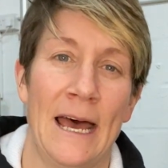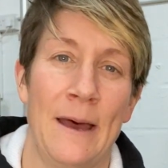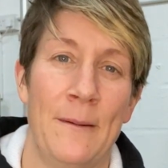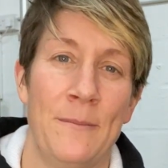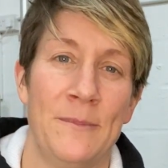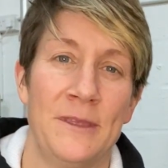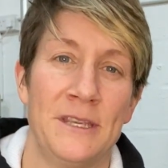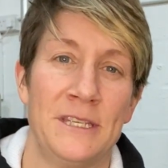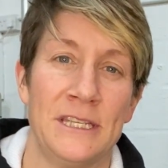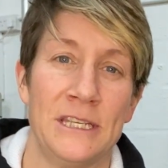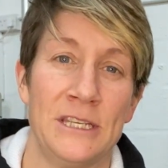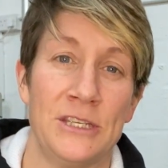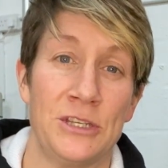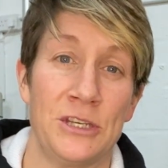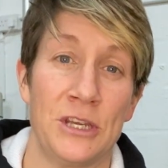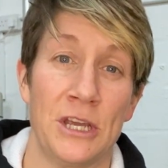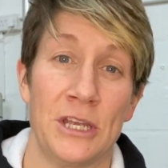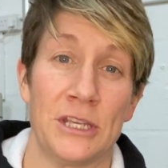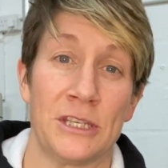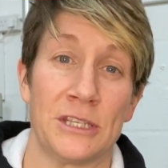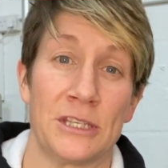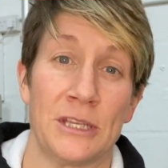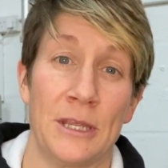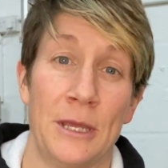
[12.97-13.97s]
This is
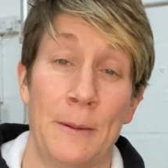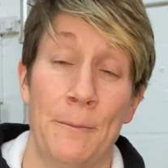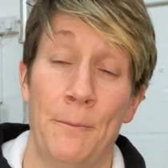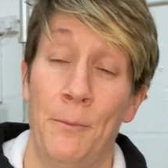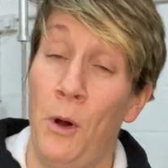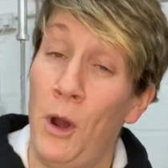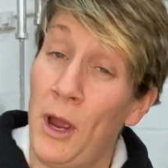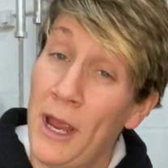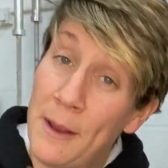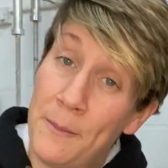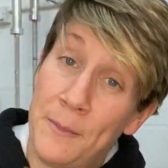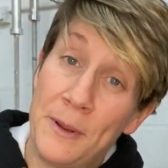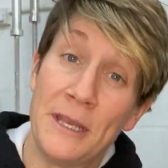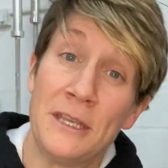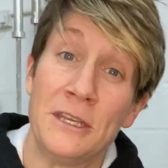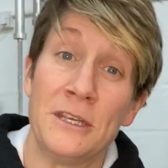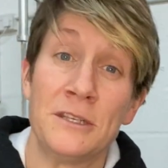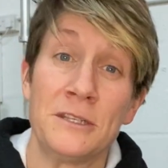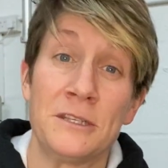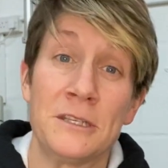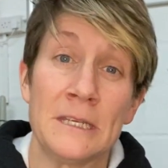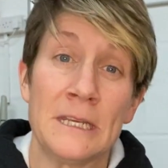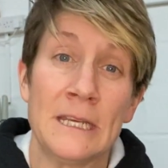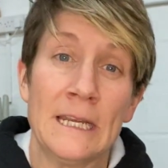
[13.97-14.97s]
just my
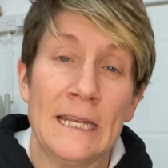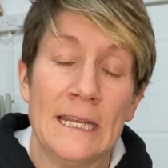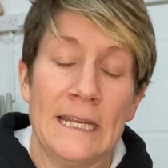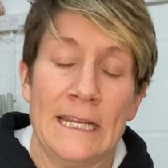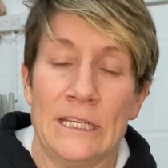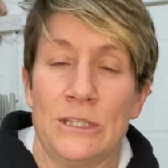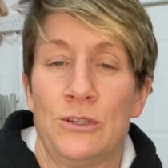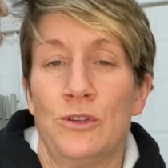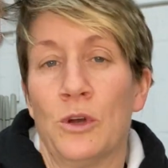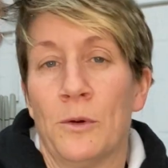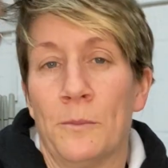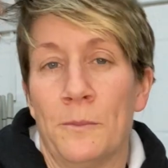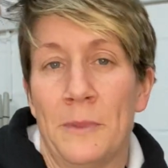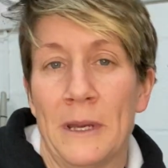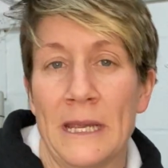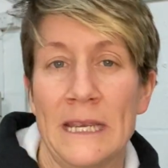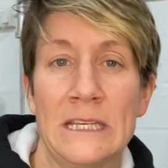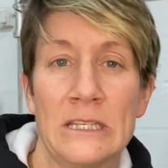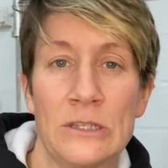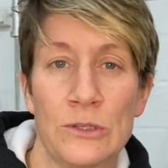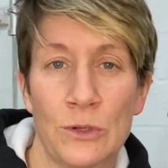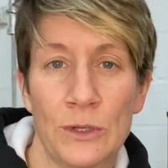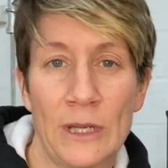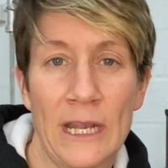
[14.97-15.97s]
opinions. It's not
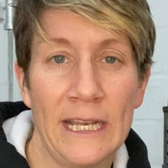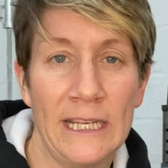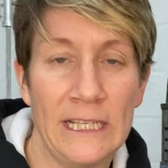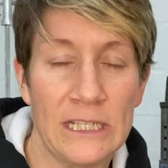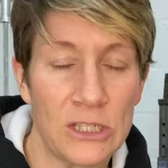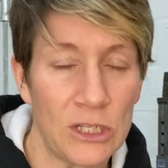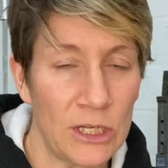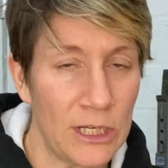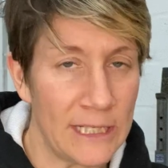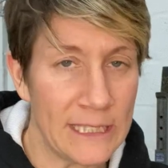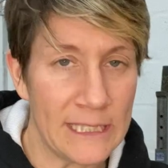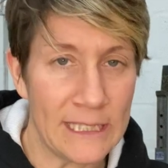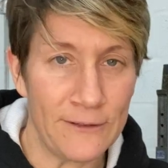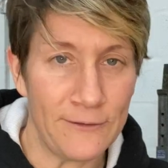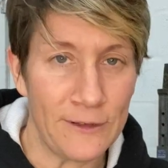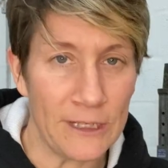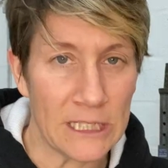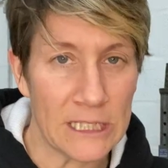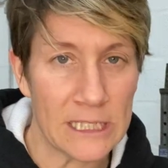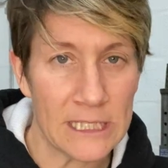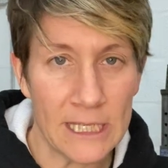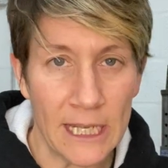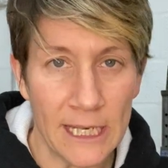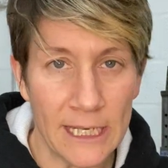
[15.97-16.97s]
based on any
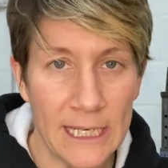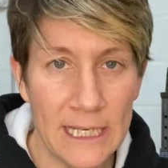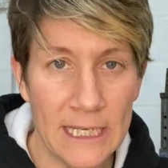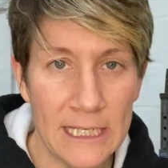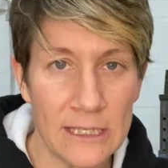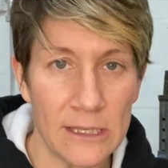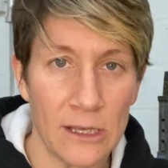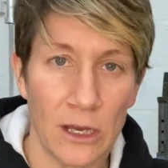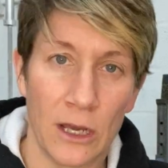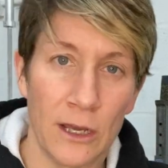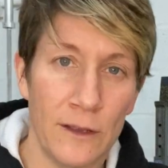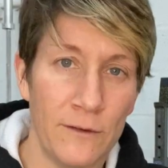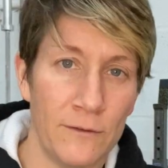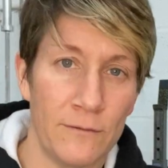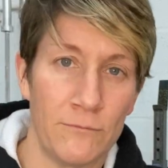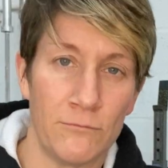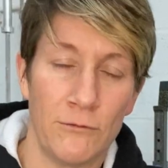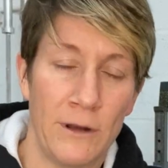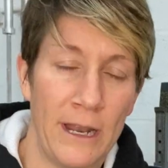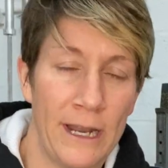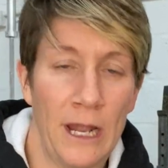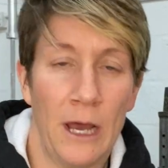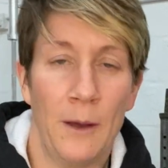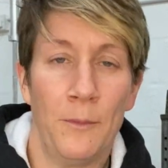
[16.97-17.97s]
scientific studies that I've
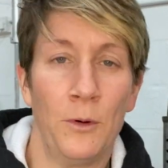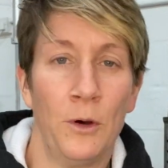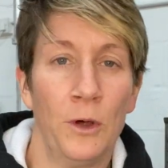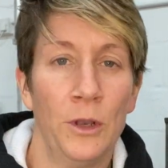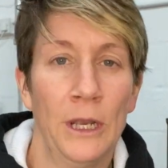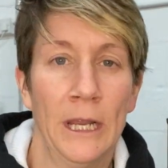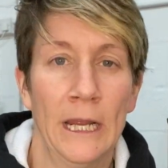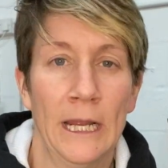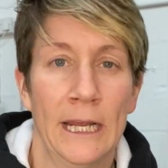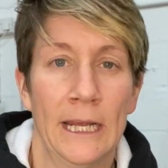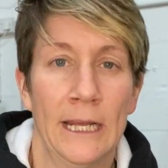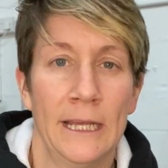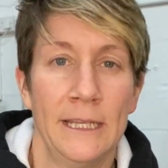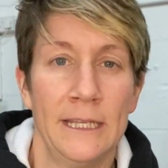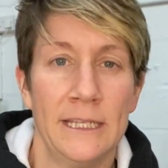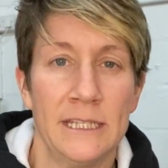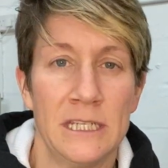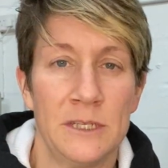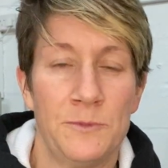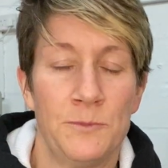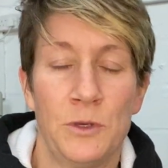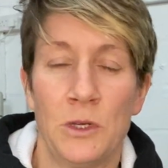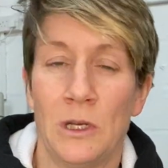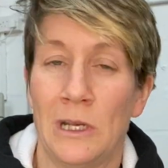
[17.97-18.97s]
read up on. This
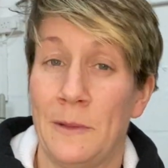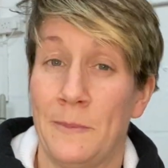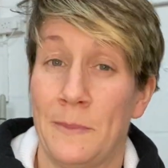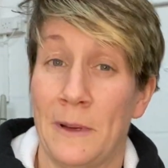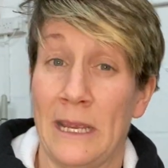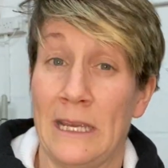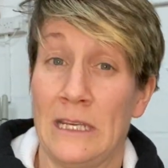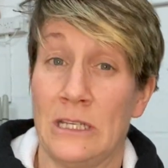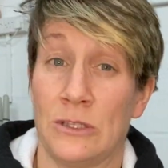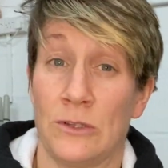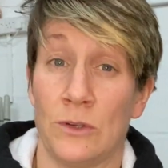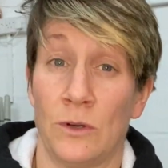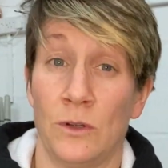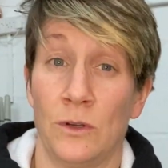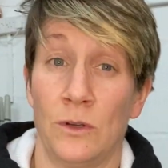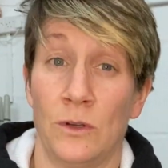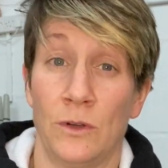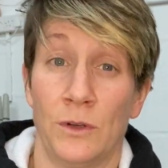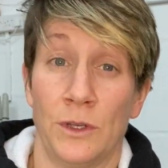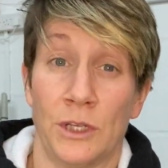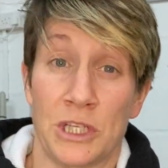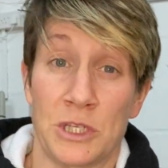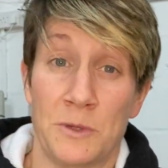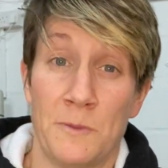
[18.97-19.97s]
is purely based
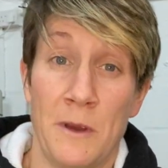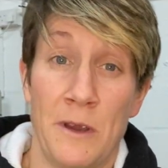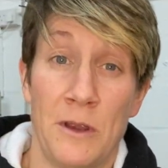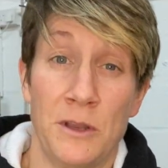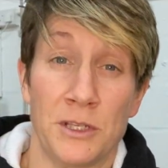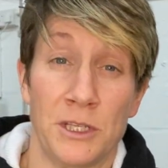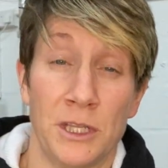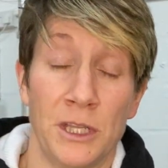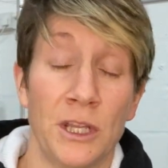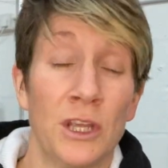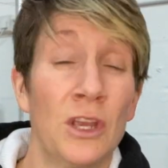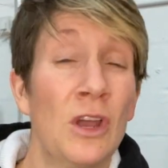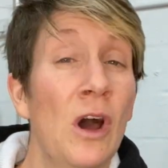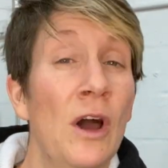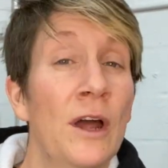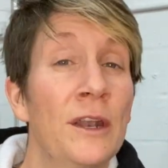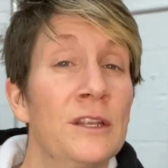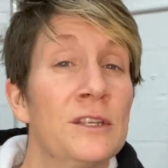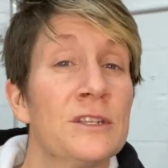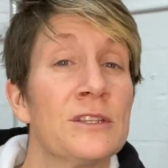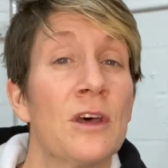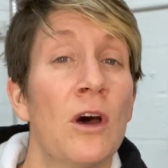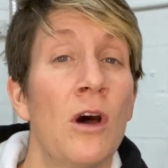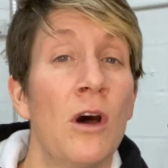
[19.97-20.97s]
on experience and the
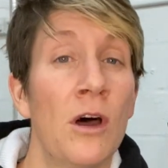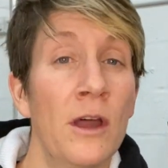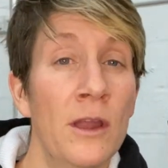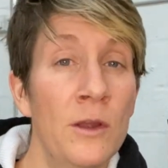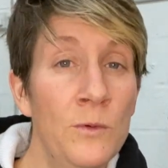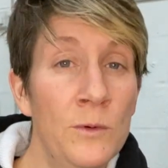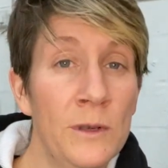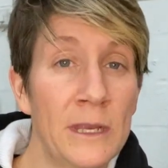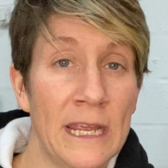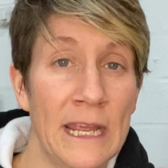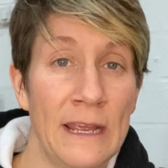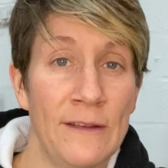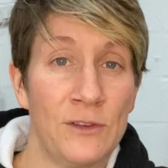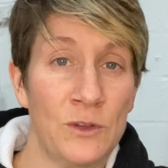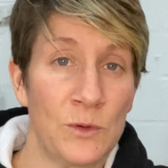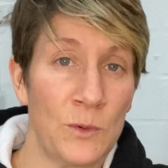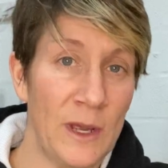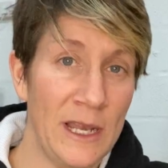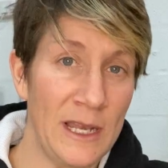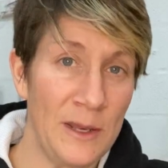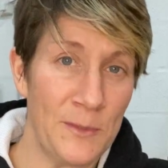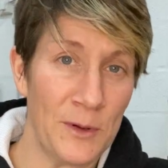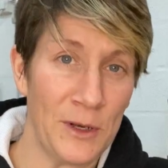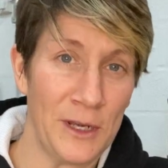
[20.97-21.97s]
guidance that I would give to
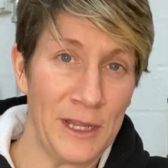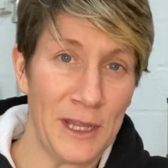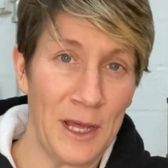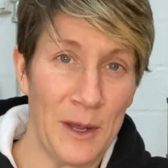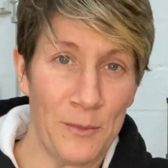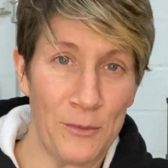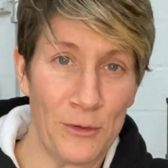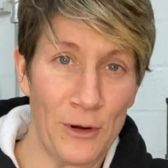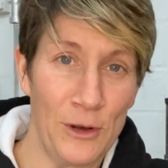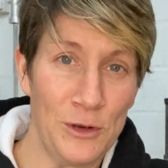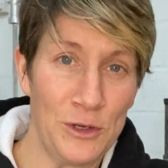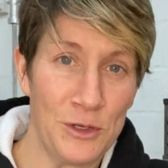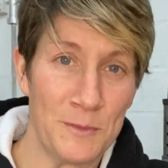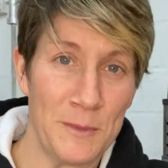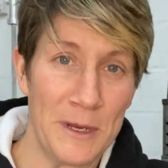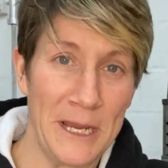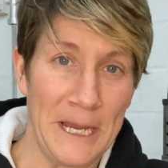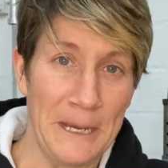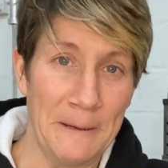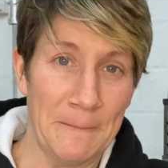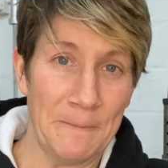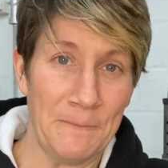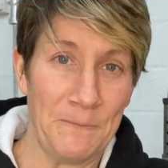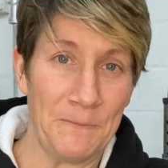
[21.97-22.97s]
anybody that approach
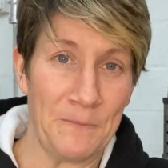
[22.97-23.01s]
me.